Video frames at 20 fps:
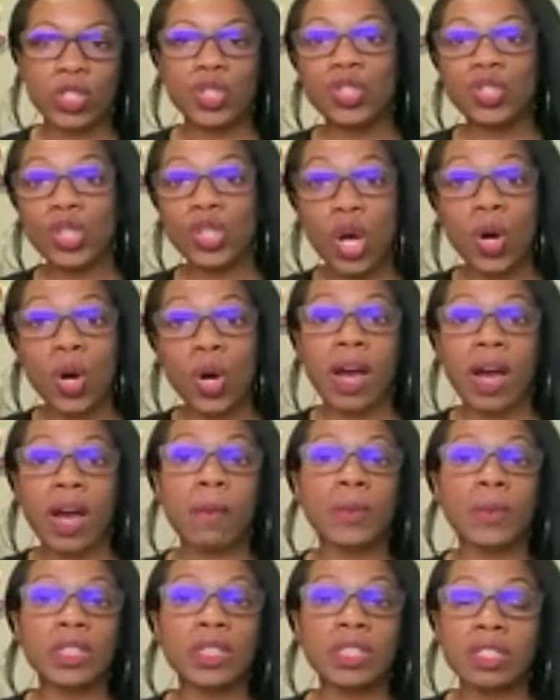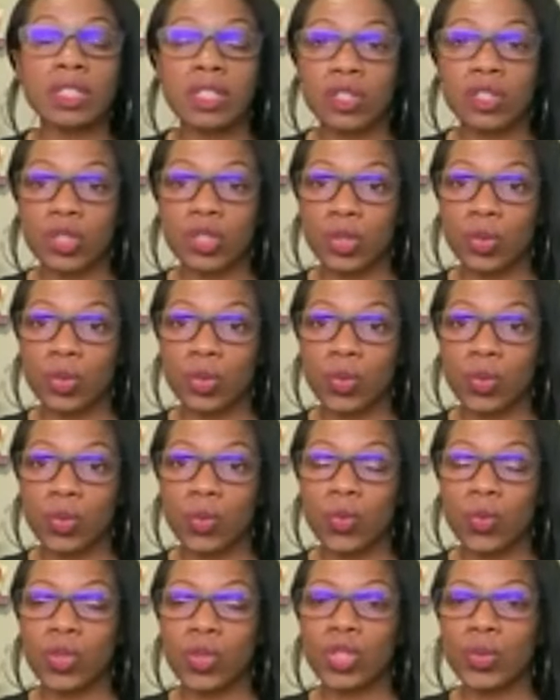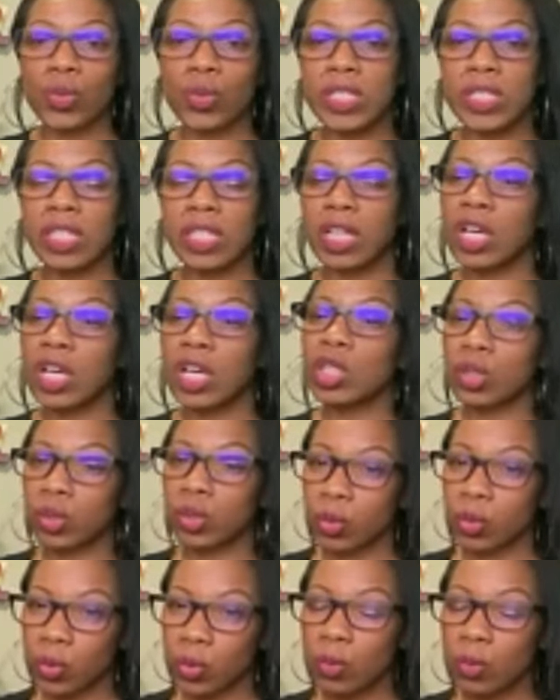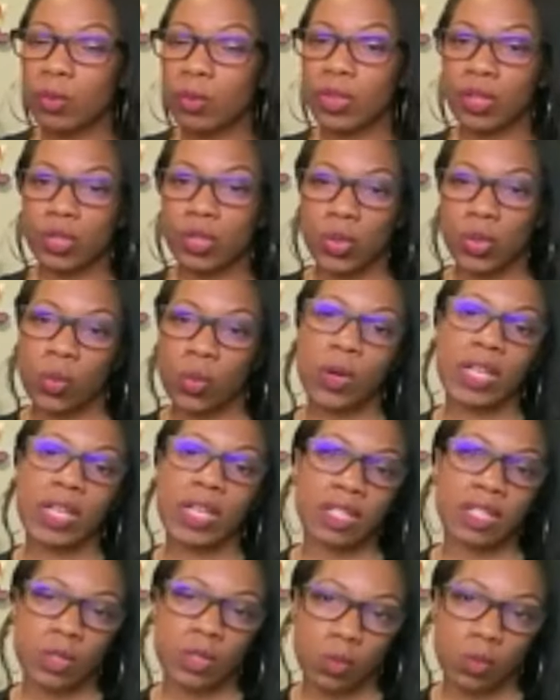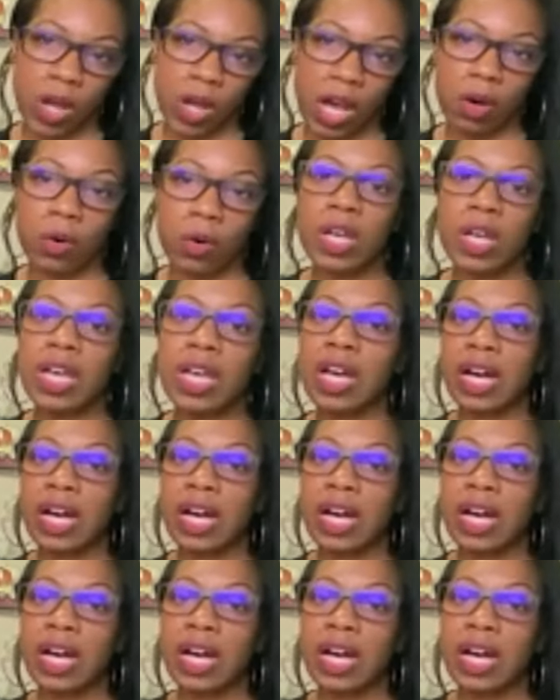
So I would look into using a lube with your toys as well.